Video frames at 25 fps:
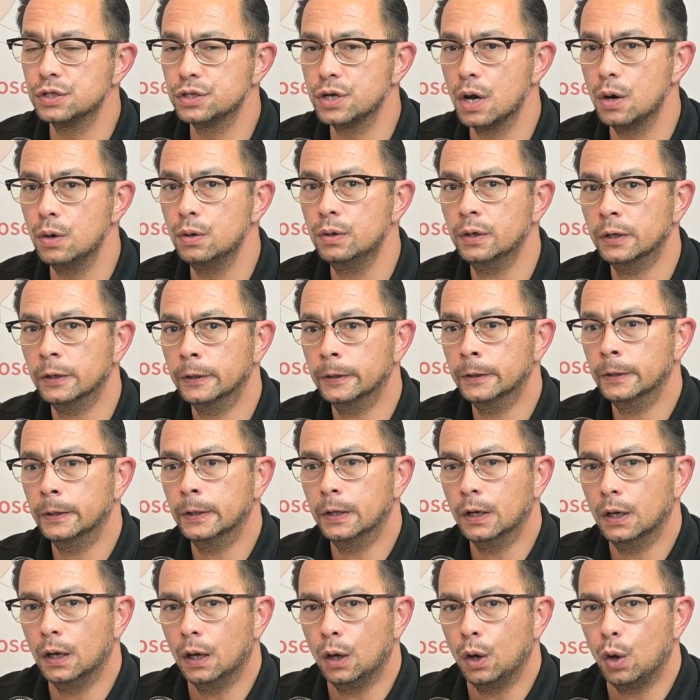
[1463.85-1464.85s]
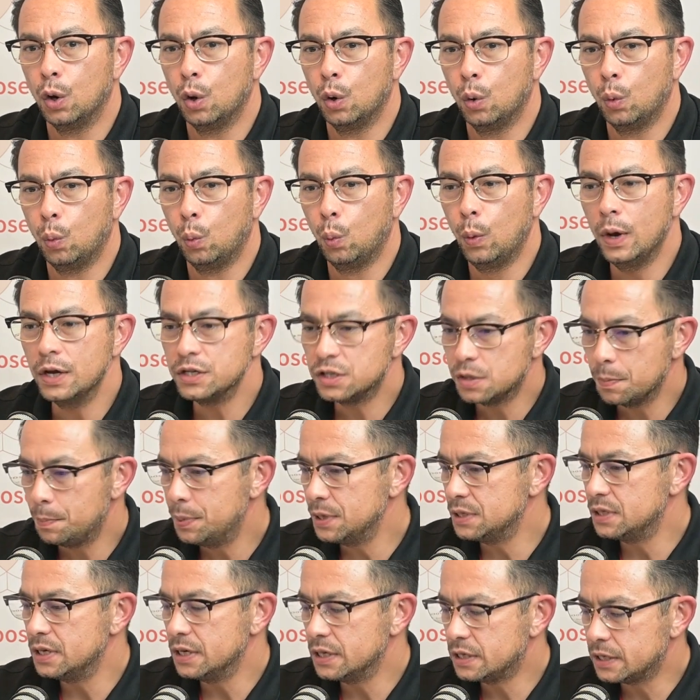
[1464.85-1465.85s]
So where's the
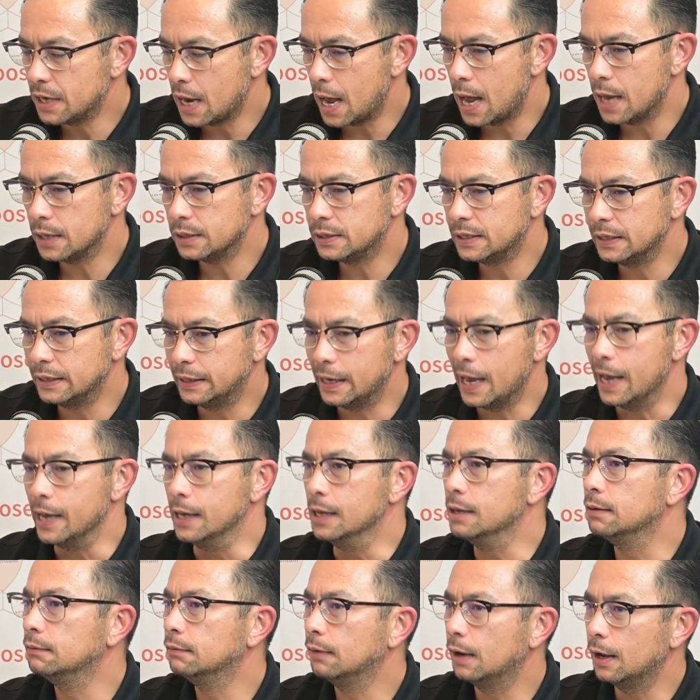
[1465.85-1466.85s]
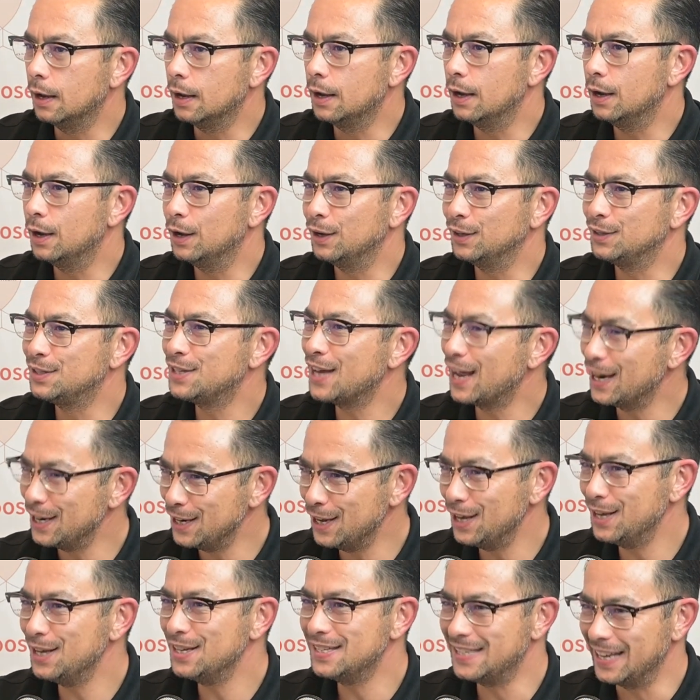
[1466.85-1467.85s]
business at today? 10
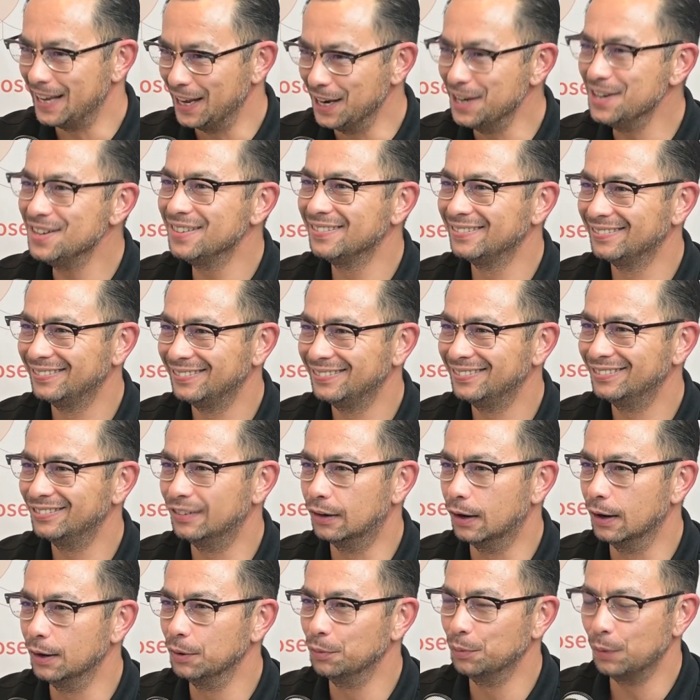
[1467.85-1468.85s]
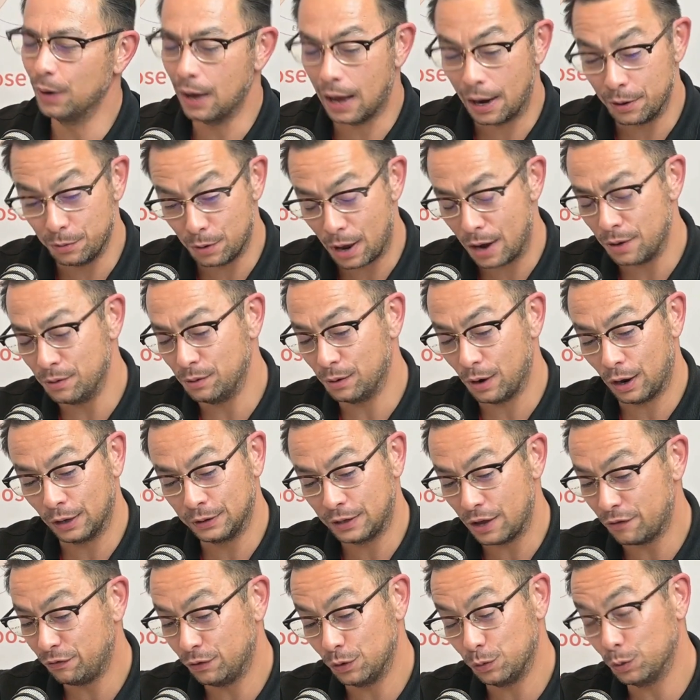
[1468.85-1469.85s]
years in, right? And I
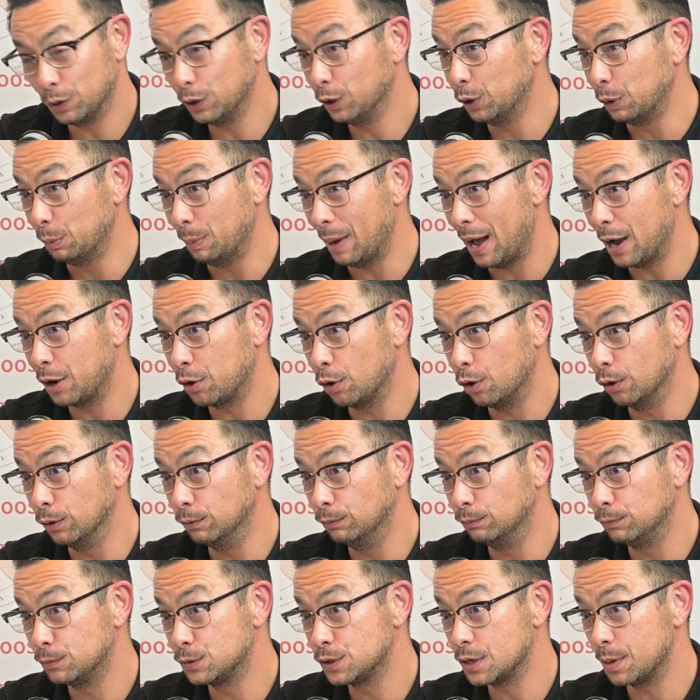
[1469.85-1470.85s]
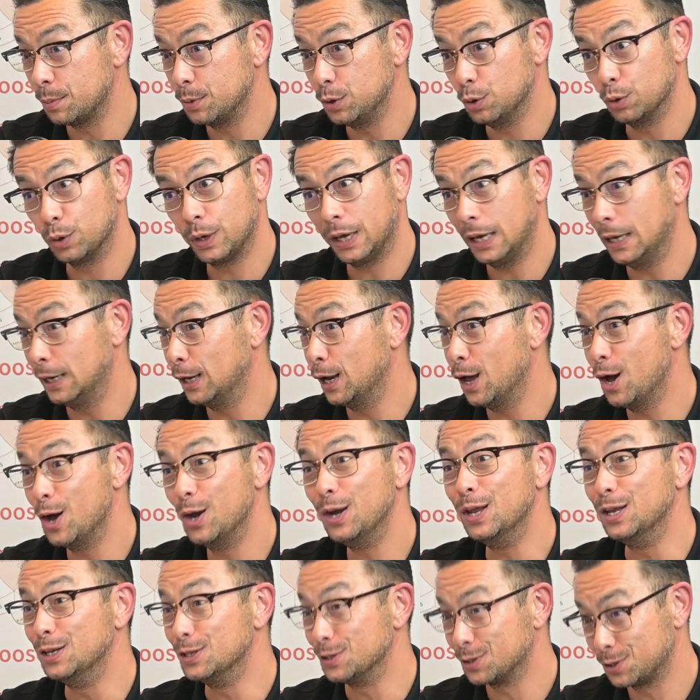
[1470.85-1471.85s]
definitely want to look back on some of your key
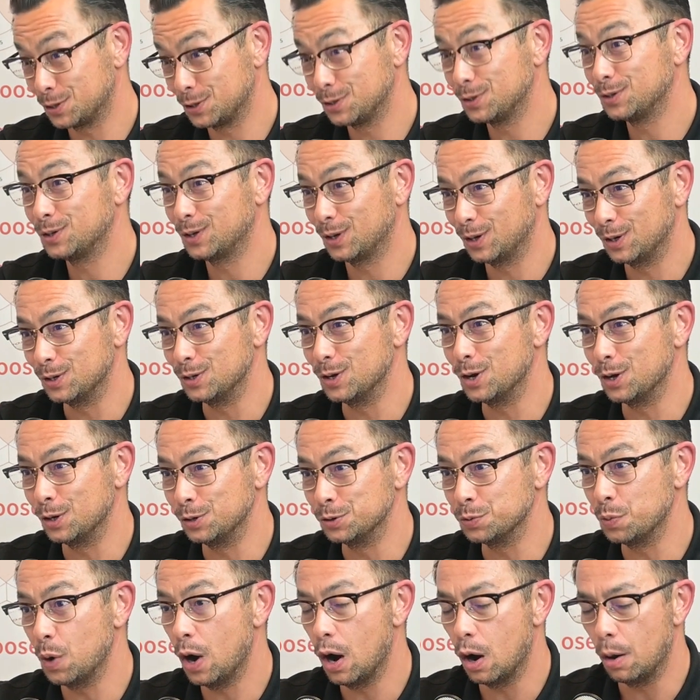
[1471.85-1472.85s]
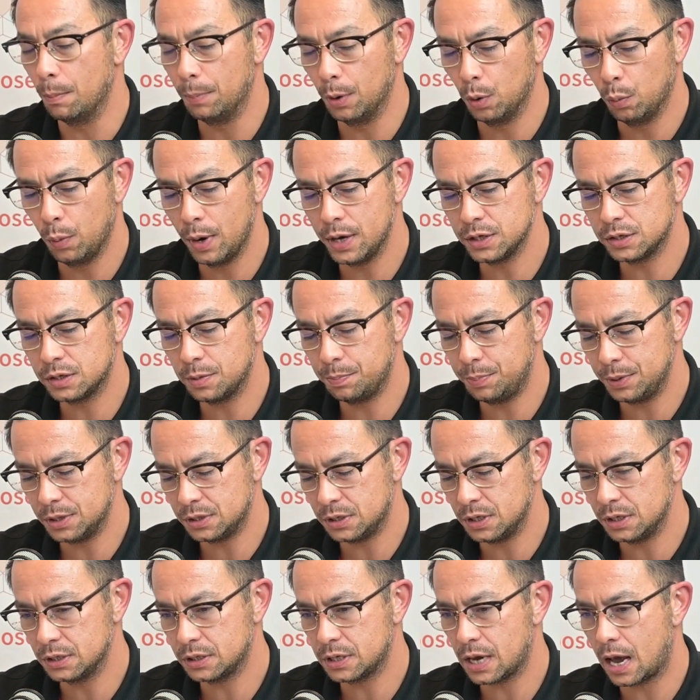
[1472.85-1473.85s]
learnings as well. But where's the
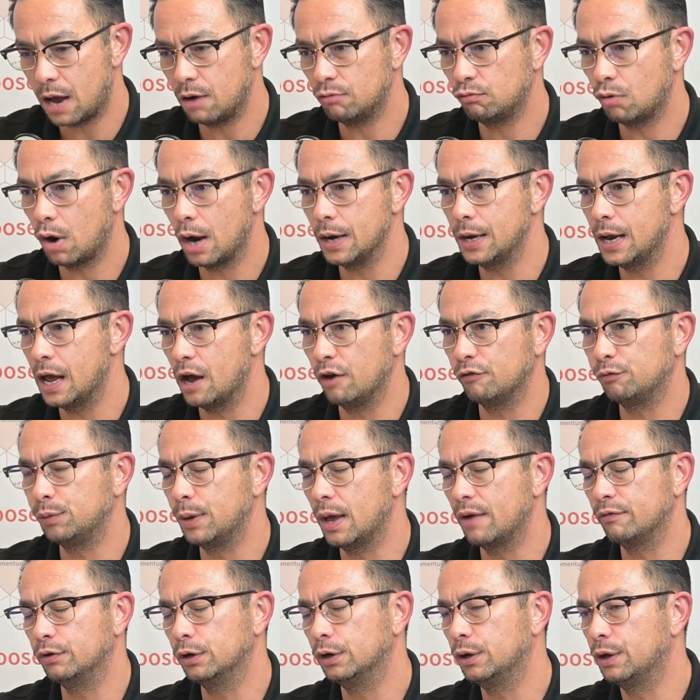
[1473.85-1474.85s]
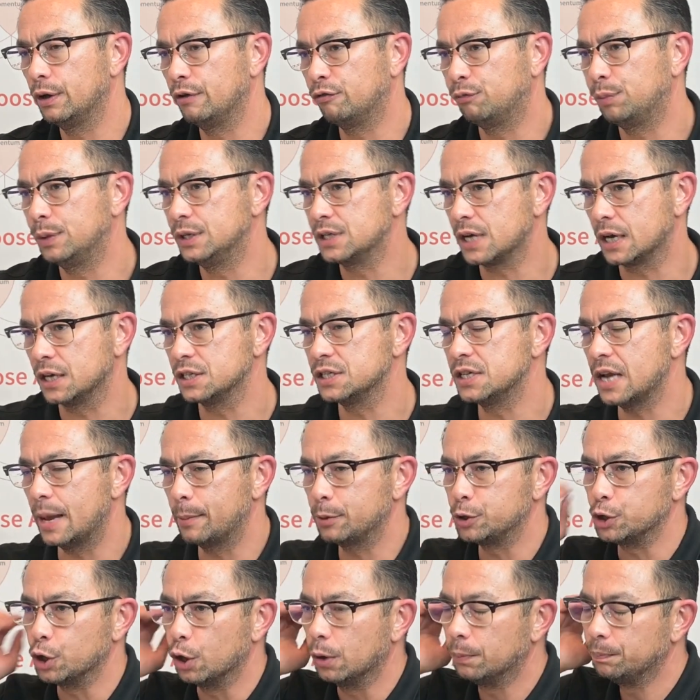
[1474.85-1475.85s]
business at right now if we take a
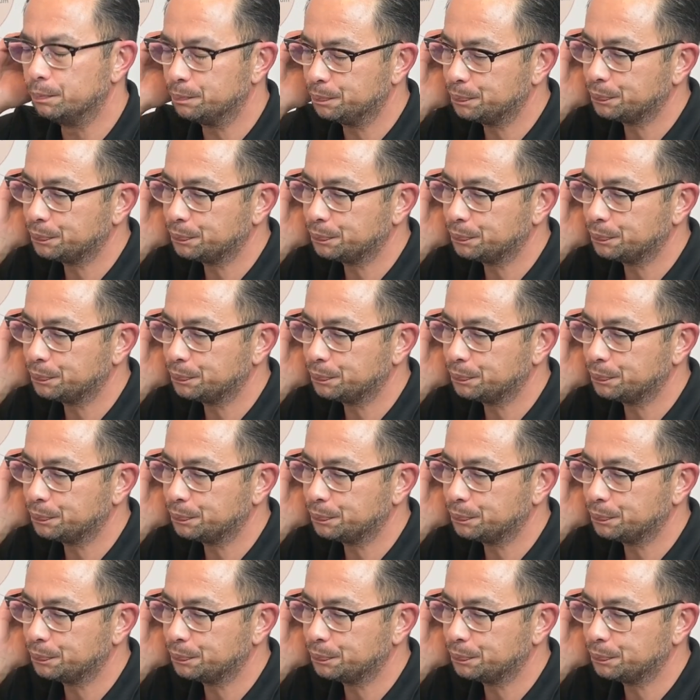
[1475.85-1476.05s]
snapshot?